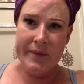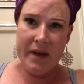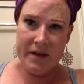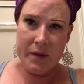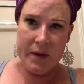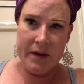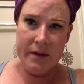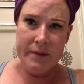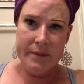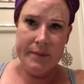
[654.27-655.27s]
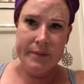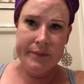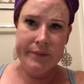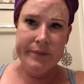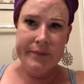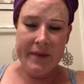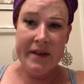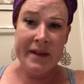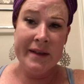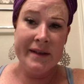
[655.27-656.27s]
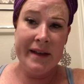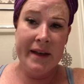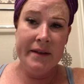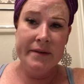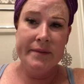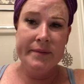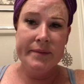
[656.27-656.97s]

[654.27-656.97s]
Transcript: it's oil. It's gonna stain.